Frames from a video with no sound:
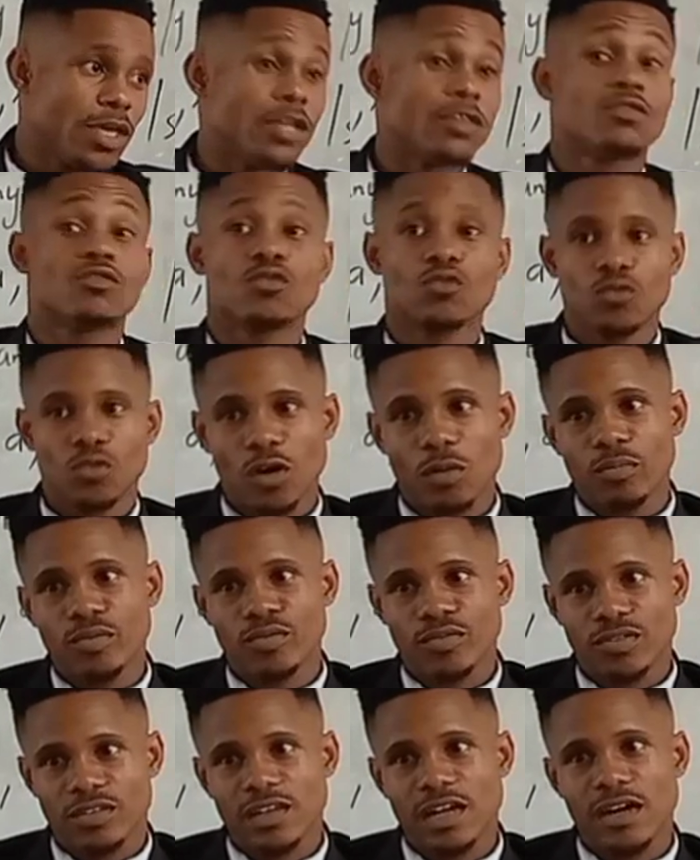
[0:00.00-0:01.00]
a two
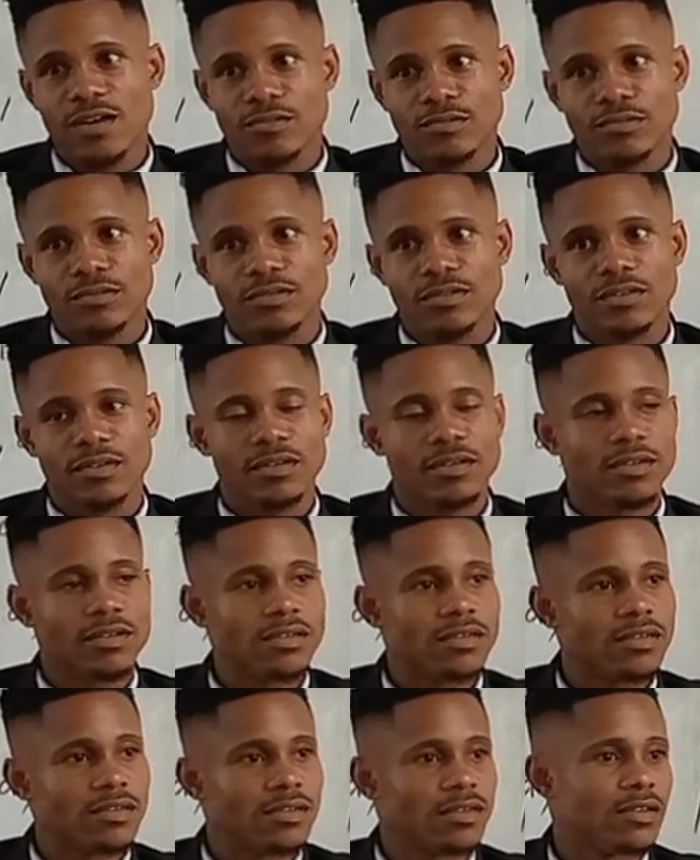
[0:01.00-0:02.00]
double sound,
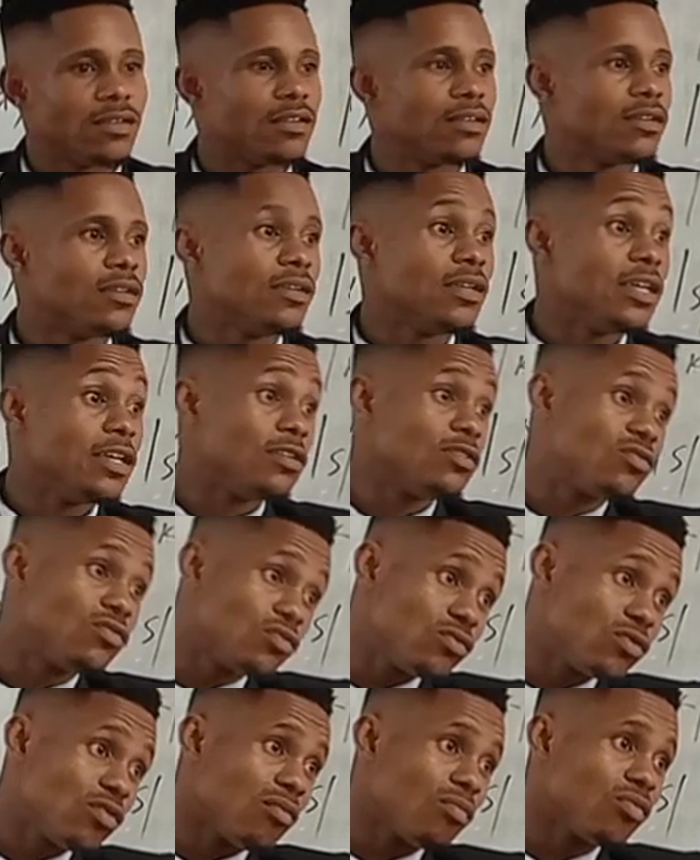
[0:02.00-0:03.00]
a
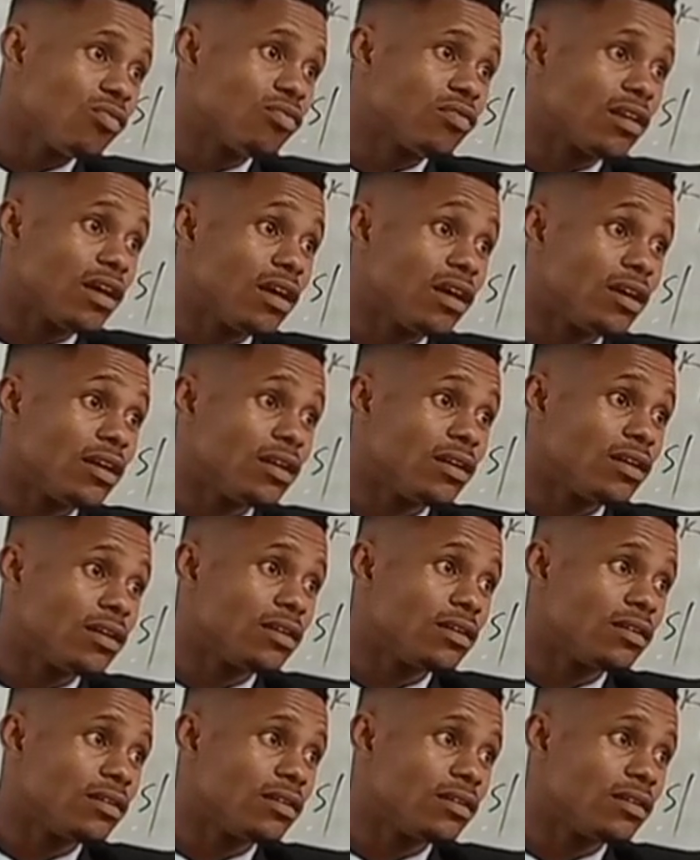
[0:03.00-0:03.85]
two double sound.